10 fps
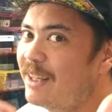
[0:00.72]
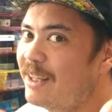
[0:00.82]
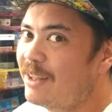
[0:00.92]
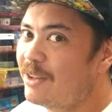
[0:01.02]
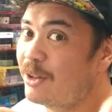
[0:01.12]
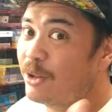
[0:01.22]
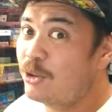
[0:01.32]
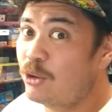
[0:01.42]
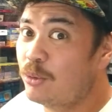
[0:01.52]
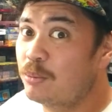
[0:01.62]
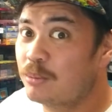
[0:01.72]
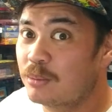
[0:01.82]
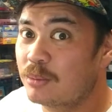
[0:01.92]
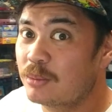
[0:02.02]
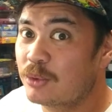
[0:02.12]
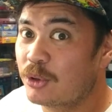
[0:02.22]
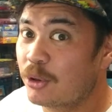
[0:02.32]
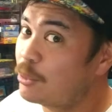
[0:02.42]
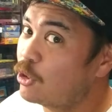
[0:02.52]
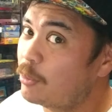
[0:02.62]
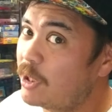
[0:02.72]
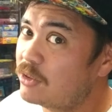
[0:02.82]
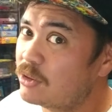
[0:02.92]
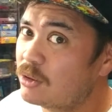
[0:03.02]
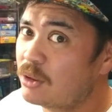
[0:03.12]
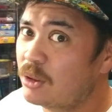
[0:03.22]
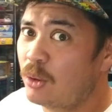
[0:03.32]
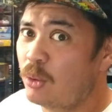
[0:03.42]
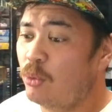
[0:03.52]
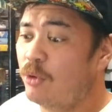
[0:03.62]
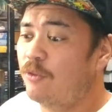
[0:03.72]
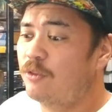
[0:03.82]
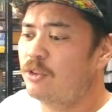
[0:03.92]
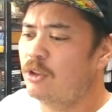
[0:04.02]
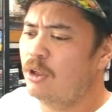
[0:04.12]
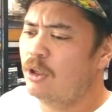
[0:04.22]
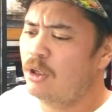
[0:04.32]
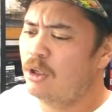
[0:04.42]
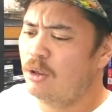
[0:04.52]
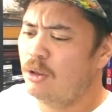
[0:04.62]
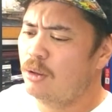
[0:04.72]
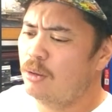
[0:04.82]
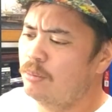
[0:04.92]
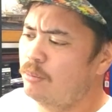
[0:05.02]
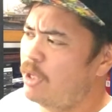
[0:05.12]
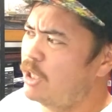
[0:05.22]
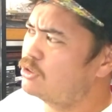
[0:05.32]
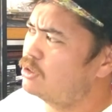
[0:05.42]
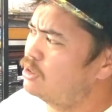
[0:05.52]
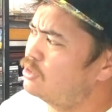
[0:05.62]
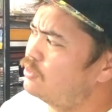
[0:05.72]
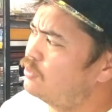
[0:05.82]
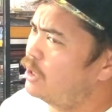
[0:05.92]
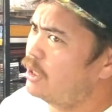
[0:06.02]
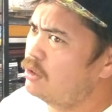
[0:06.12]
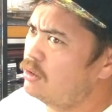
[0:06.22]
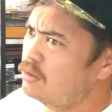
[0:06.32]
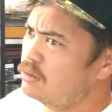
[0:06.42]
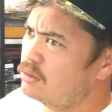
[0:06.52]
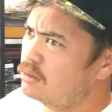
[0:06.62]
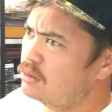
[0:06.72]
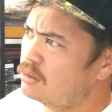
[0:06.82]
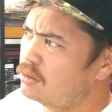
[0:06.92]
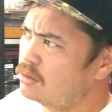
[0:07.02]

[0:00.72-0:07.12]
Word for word: Hey there, YouTube. Jeremy Pokemaster with some Matchless Fighters.